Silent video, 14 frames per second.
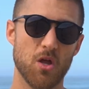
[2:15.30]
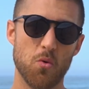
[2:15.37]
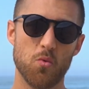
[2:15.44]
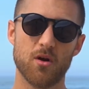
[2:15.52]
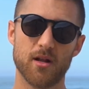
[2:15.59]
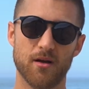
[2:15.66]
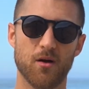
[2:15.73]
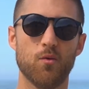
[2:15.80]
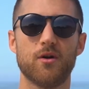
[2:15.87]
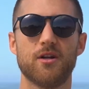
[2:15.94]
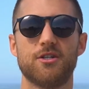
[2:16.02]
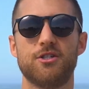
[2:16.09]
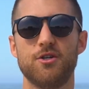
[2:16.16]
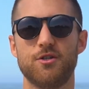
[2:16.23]
I wanna, I wanna
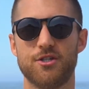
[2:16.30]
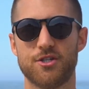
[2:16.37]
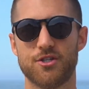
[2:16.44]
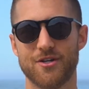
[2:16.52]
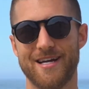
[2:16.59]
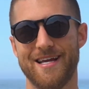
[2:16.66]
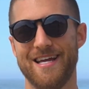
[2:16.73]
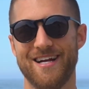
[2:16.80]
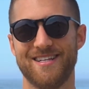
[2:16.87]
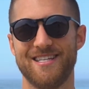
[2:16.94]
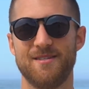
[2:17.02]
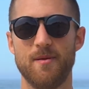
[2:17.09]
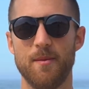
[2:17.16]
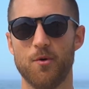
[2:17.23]
shoot you straight here.
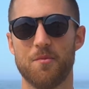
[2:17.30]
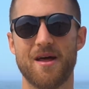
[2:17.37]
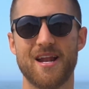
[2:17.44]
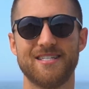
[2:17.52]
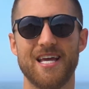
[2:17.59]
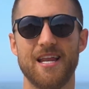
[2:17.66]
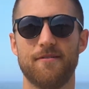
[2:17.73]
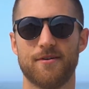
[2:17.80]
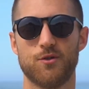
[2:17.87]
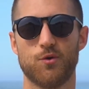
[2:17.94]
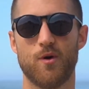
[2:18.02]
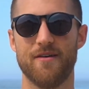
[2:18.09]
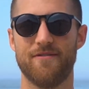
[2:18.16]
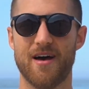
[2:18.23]
These people are meditating for
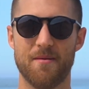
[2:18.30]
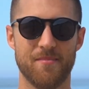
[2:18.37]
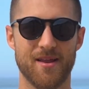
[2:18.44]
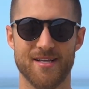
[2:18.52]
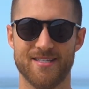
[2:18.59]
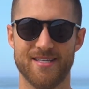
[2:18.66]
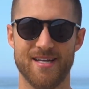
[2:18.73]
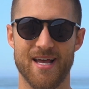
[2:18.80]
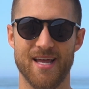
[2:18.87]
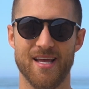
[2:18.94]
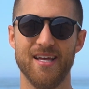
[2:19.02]
25 minutes a day.